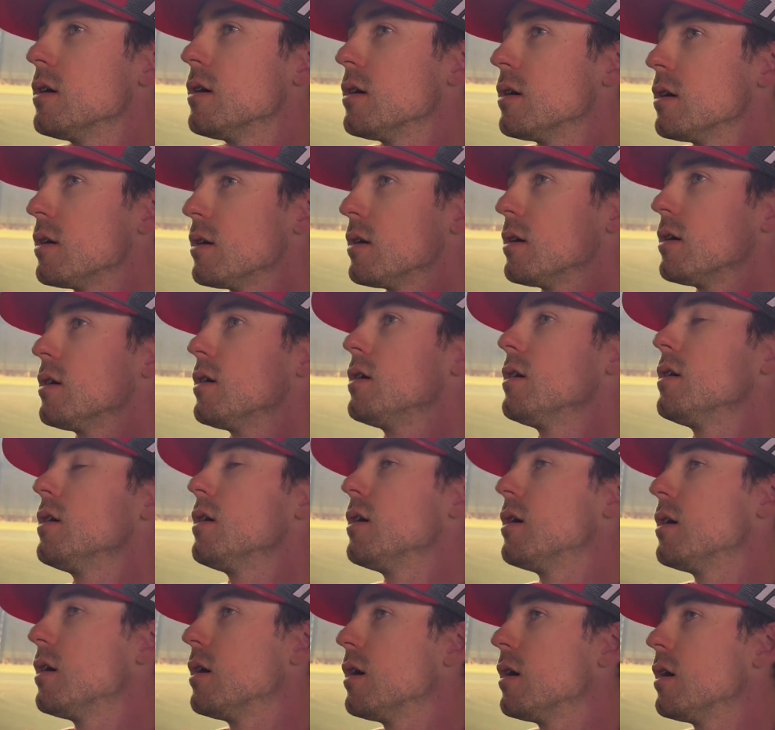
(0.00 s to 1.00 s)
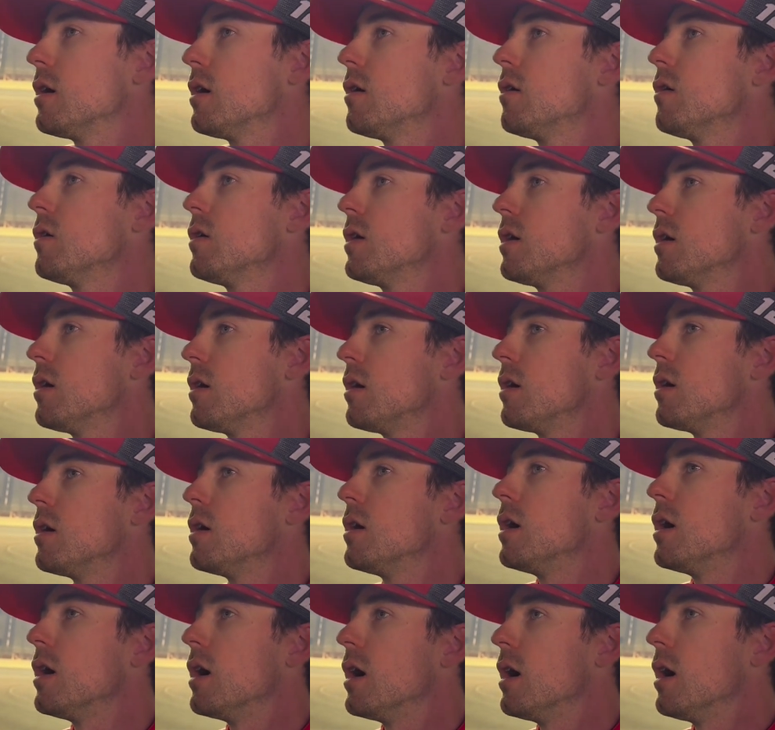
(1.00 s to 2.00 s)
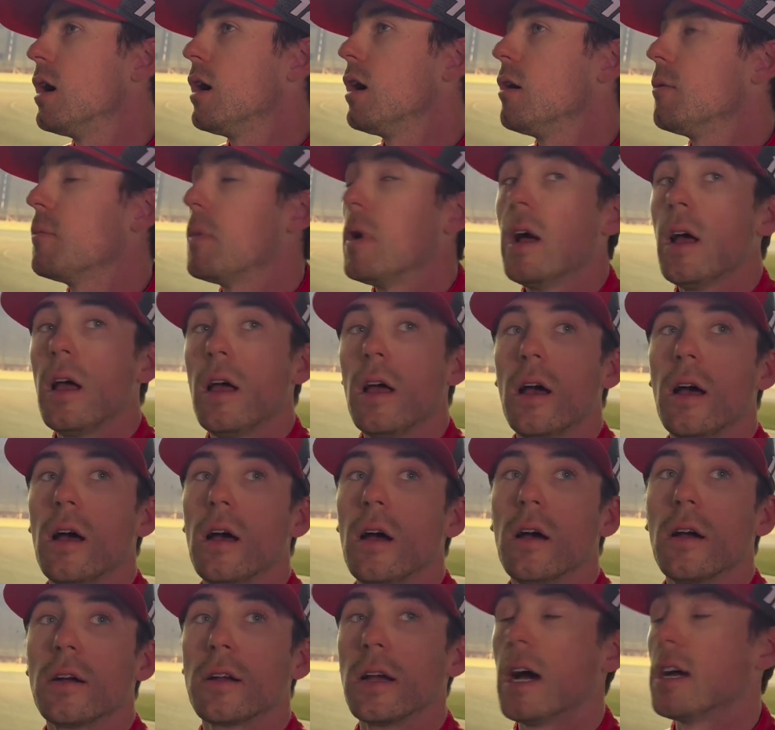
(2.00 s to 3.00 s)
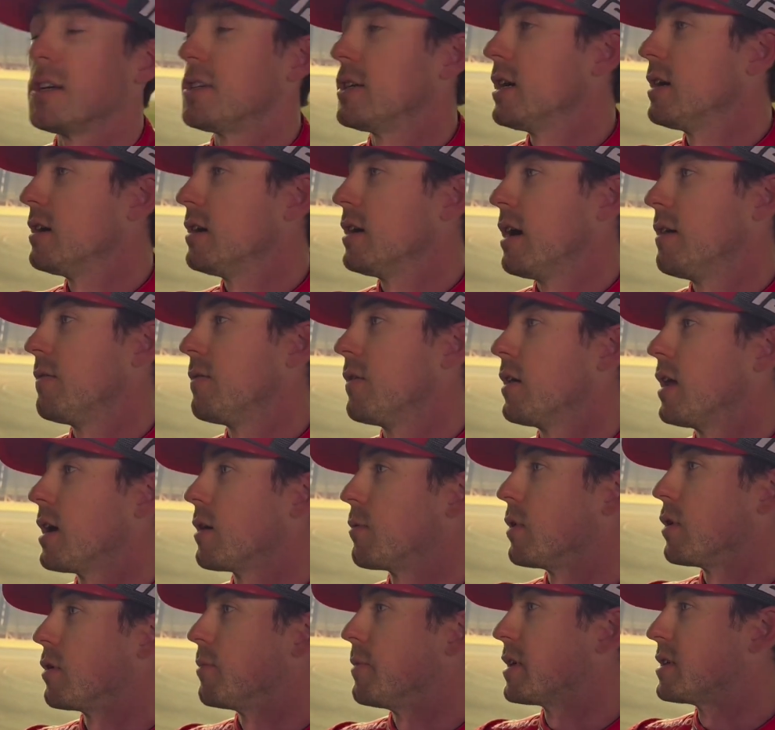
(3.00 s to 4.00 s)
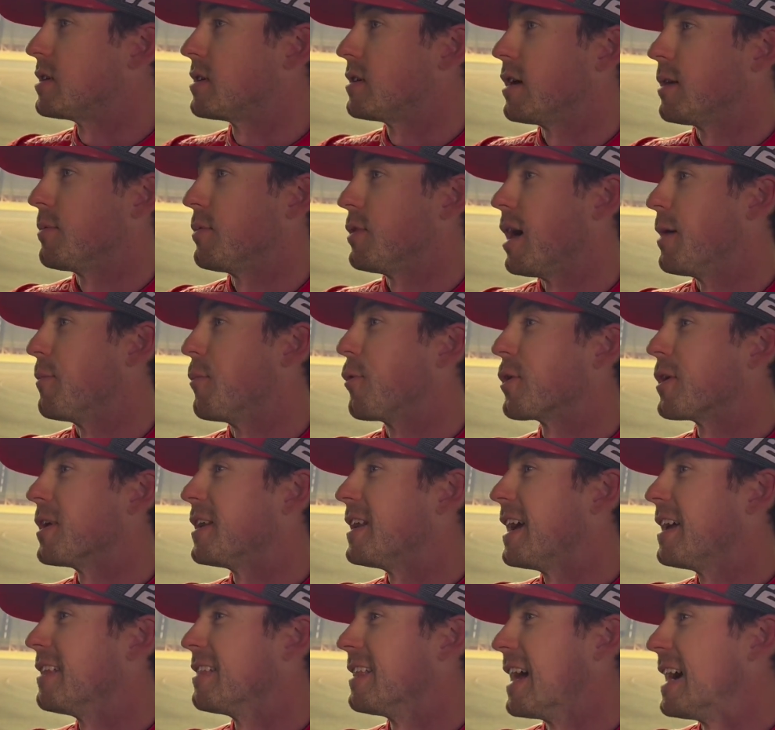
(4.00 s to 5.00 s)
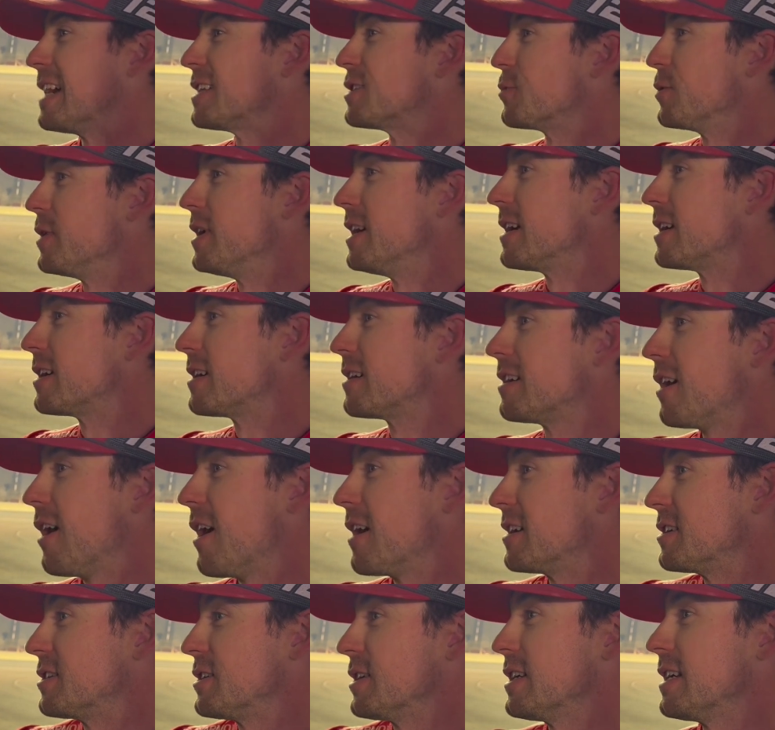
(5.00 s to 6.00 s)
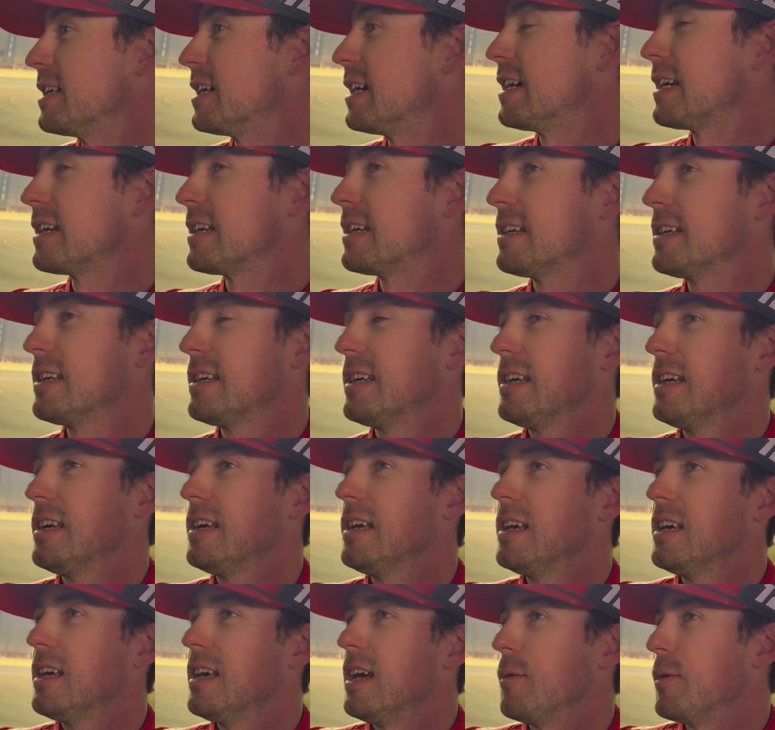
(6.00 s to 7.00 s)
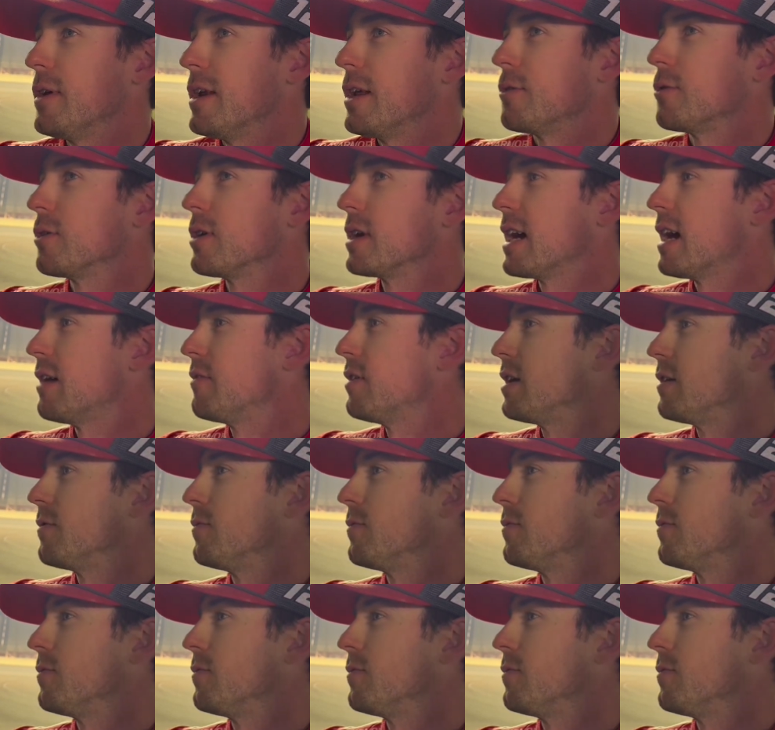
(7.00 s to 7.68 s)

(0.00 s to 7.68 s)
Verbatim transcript: it's a different track, it's still super speedway racing, but it just. Gosh, I, I felt like we were mixing up a lot more today than last week. Honestly, like. And we didn't really have any